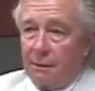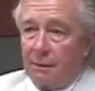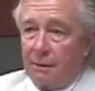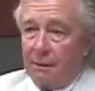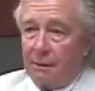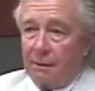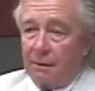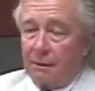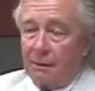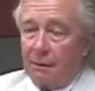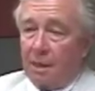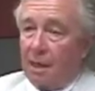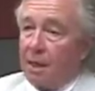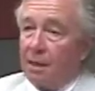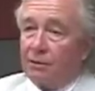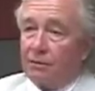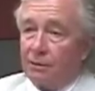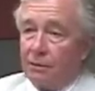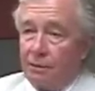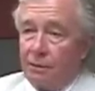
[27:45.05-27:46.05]
the
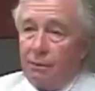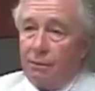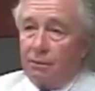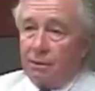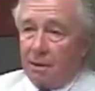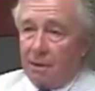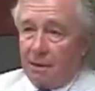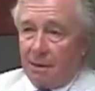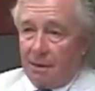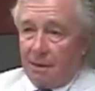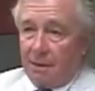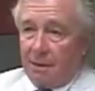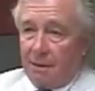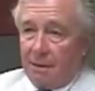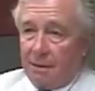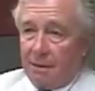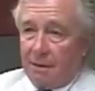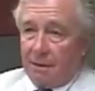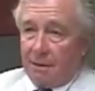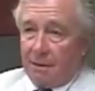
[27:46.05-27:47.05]
Constitution,
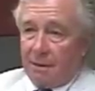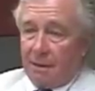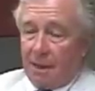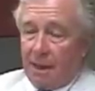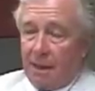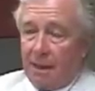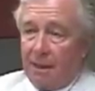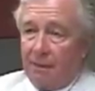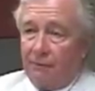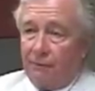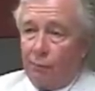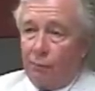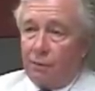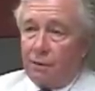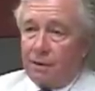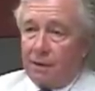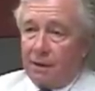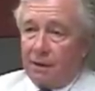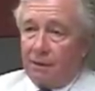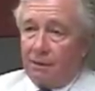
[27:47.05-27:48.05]
and
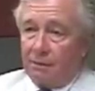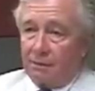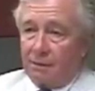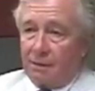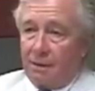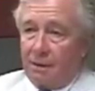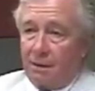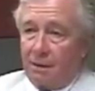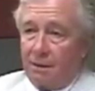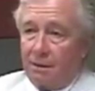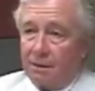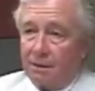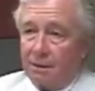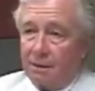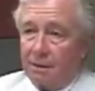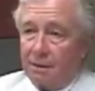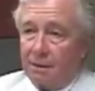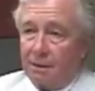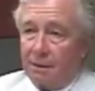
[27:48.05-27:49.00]
enforcing those laws.